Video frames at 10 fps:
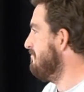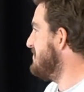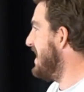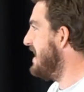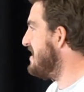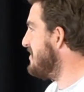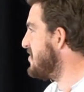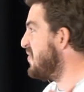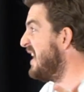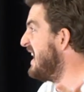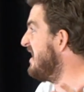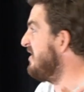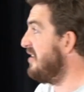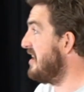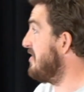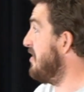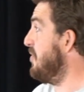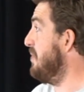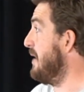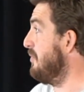10, 20, 30 year
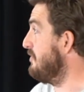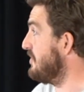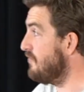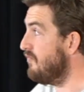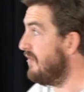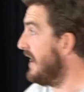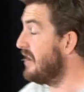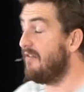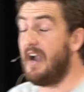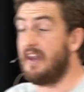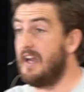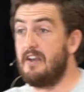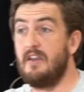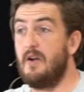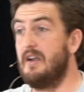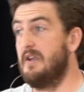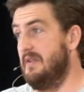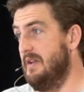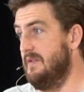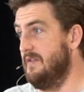old people just running around and you had no idea
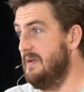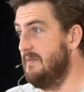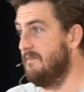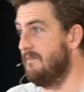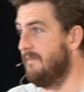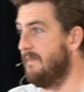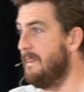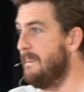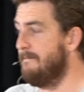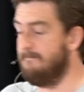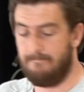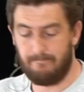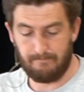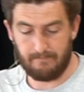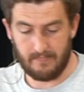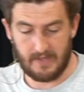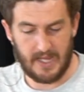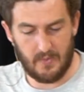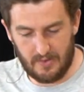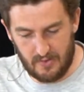what they were doing.
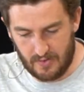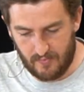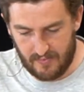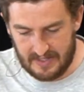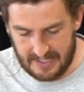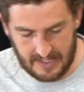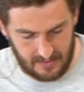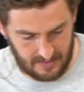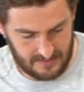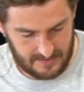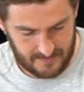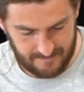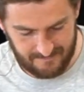It would look ridiculous.